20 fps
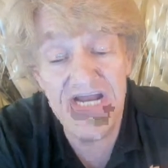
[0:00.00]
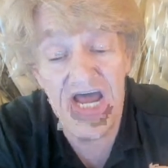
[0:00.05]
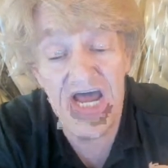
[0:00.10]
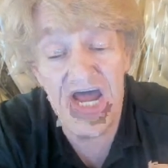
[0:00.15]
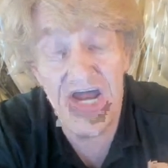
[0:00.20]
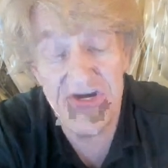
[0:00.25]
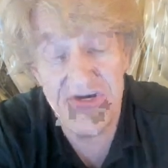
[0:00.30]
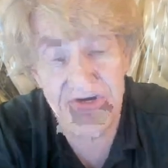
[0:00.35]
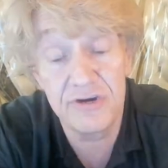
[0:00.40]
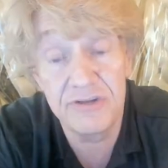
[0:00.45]

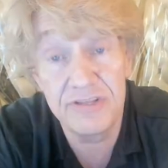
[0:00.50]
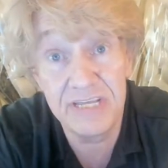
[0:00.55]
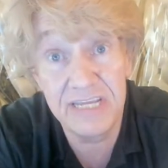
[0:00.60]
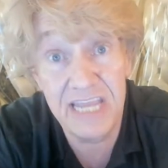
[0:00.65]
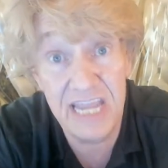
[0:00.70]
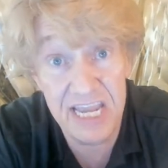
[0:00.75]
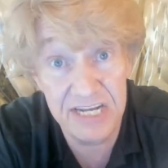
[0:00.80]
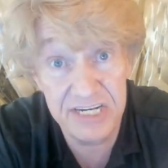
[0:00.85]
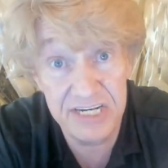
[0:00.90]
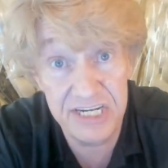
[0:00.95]
under the
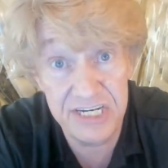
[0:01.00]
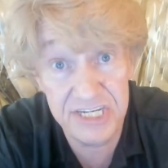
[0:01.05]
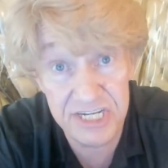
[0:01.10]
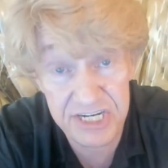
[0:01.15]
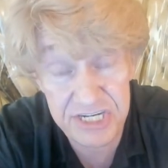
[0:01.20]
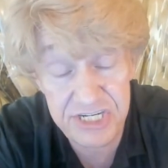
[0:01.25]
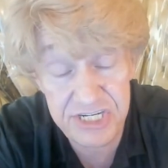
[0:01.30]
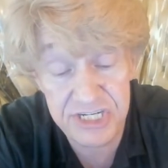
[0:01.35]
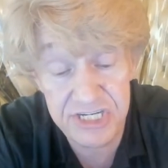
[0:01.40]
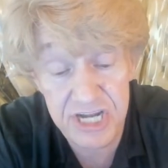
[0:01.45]
candy
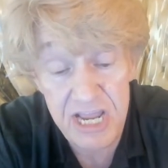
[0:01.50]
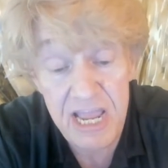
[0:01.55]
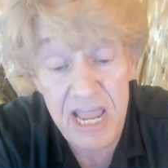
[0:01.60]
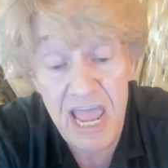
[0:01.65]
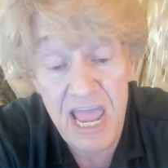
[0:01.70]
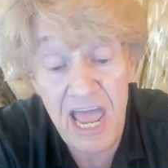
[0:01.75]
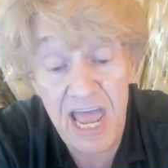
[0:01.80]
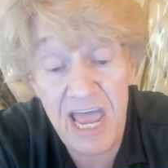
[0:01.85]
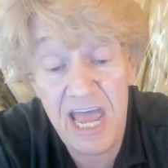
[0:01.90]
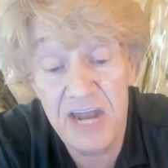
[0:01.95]
dish,
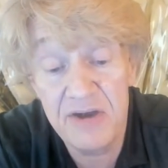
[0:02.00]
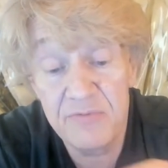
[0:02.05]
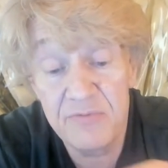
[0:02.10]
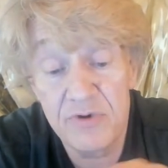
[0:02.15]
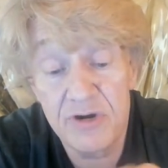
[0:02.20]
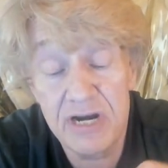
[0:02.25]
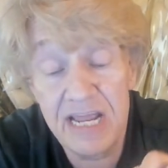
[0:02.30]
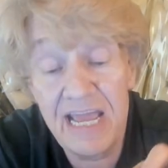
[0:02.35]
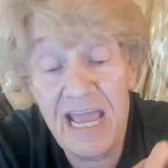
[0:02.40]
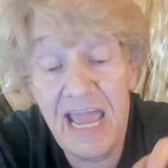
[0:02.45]
and we're
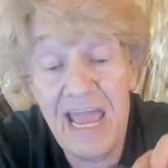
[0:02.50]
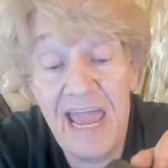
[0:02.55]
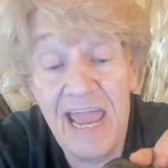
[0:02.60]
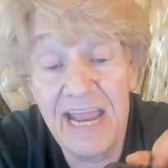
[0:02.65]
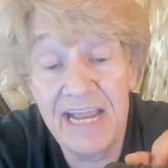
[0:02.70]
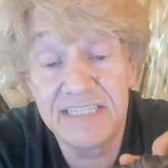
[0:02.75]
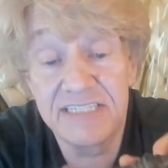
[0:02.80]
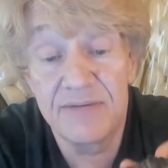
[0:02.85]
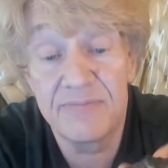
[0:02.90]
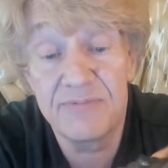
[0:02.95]
going to
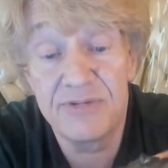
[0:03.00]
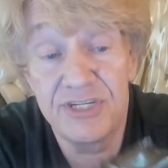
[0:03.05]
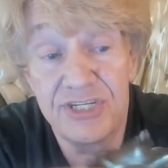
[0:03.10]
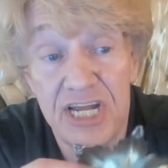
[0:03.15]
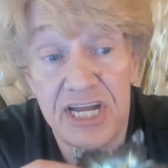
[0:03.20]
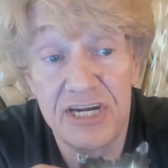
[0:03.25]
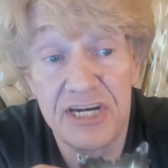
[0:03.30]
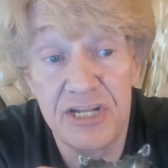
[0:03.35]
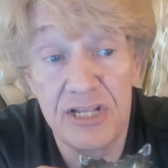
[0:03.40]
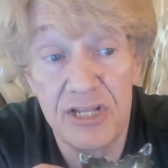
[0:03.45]
hang some
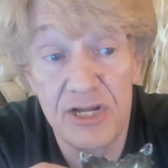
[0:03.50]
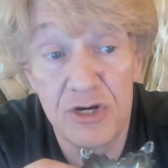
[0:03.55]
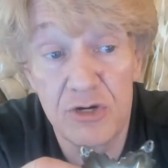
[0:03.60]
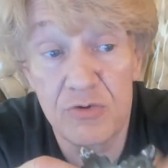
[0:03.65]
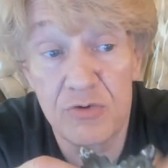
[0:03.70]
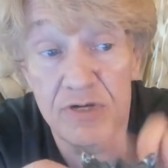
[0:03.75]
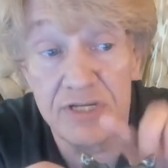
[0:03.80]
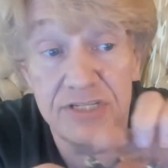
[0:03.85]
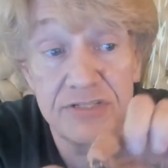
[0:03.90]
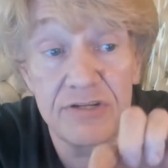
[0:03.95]
chandelier
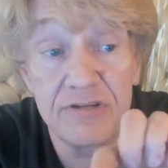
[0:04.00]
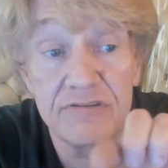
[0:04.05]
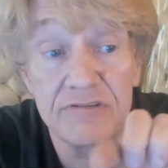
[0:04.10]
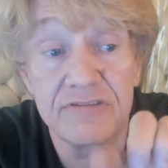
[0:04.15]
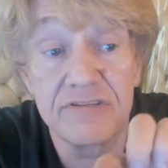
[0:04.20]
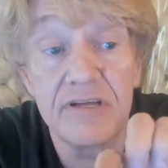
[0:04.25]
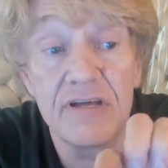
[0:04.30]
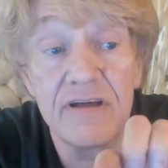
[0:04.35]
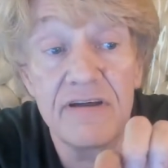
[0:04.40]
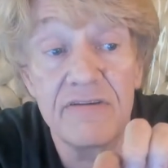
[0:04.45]

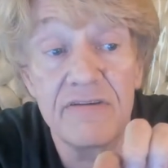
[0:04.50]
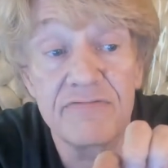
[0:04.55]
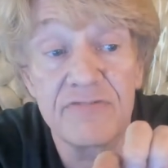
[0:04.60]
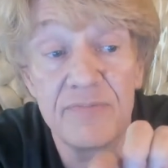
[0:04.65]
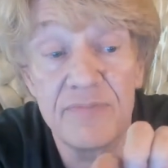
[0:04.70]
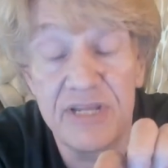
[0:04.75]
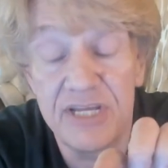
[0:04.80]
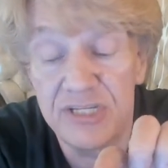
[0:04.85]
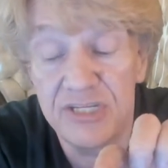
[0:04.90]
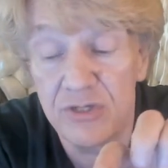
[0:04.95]
crystals
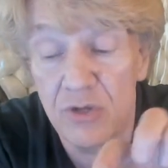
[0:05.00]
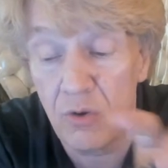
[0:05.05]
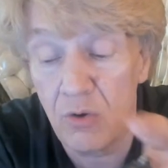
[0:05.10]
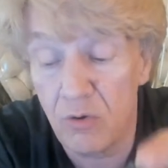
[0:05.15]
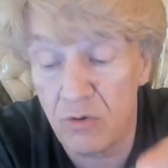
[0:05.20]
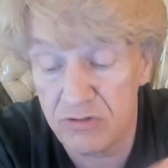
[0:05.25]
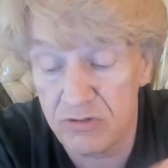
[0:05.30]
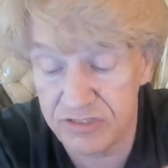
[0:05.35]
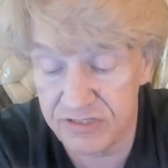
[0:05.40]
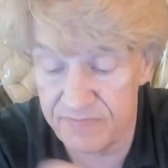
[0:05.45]
from these
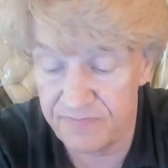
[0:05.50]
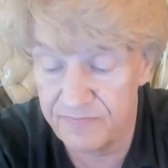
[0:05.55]
holes.